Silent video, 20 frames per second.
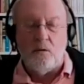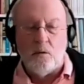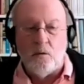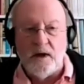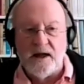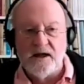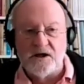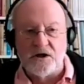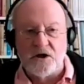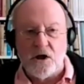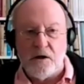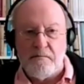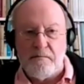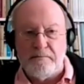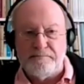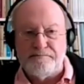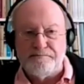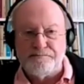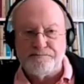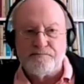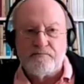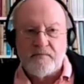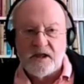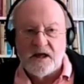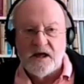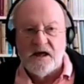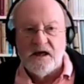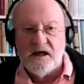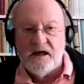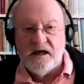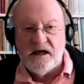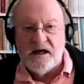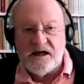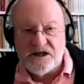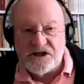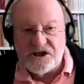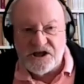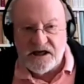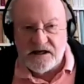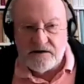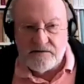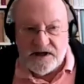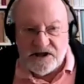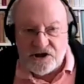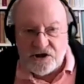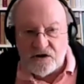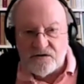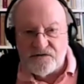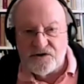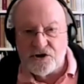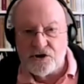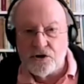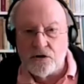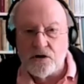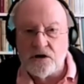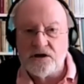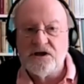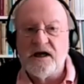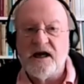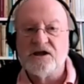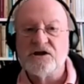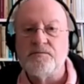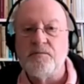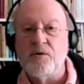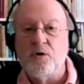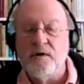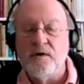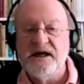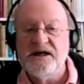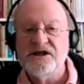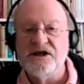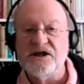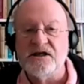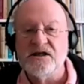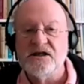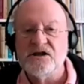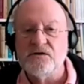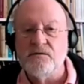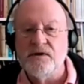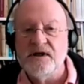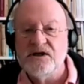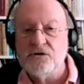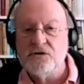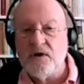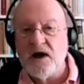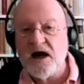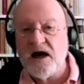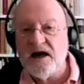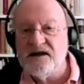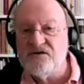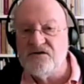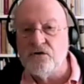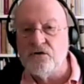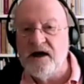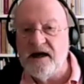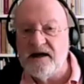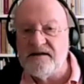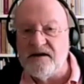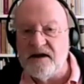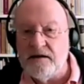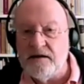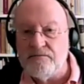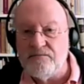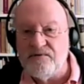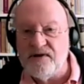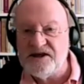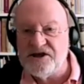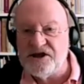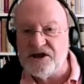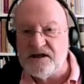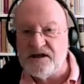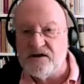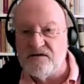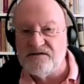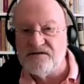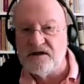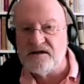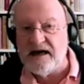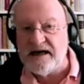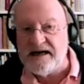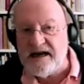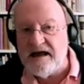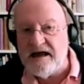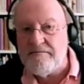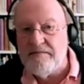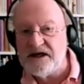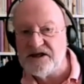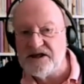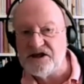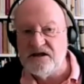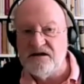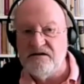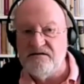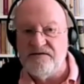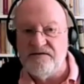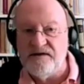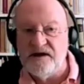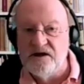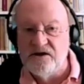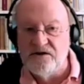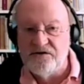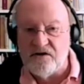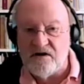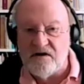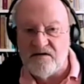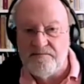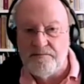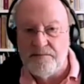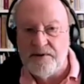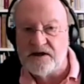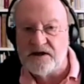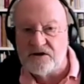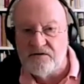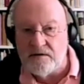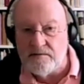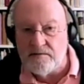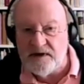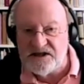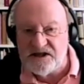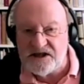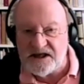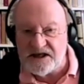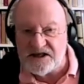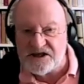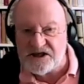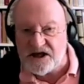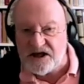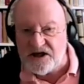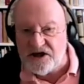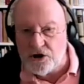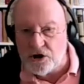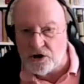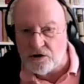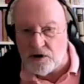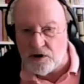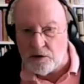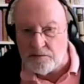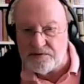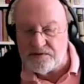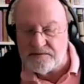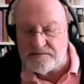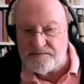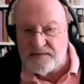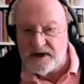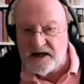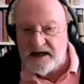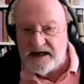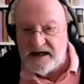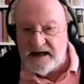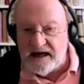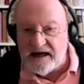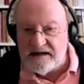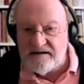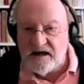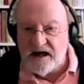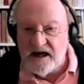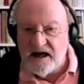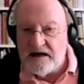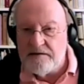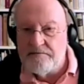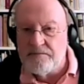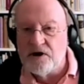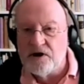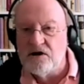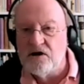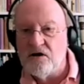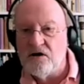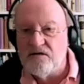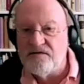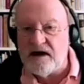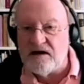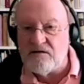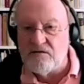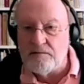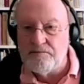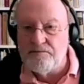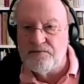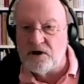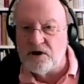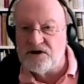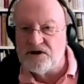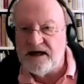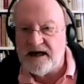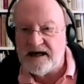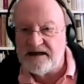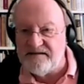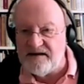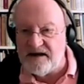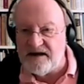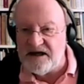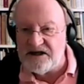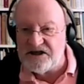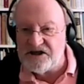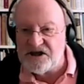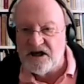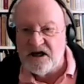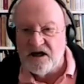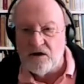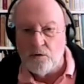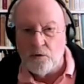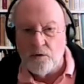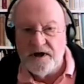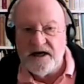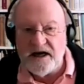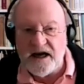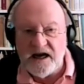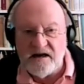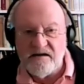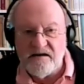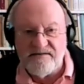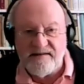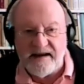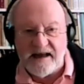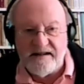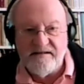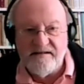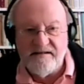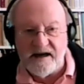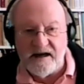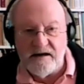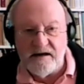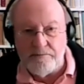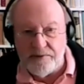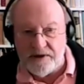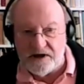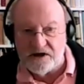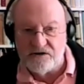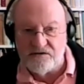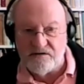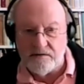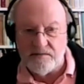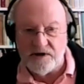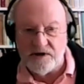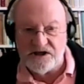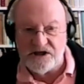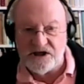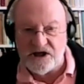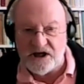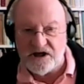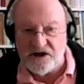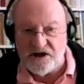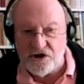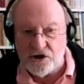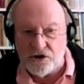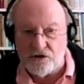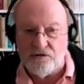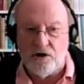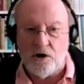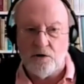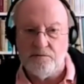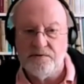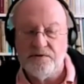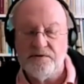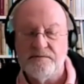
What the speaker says: Welcome. In a series of short explorations, we try to get an impression of the dynamics in the field of pilgrimages in Europe. And the label of our project is Reinventing Pilgrimage in Europe.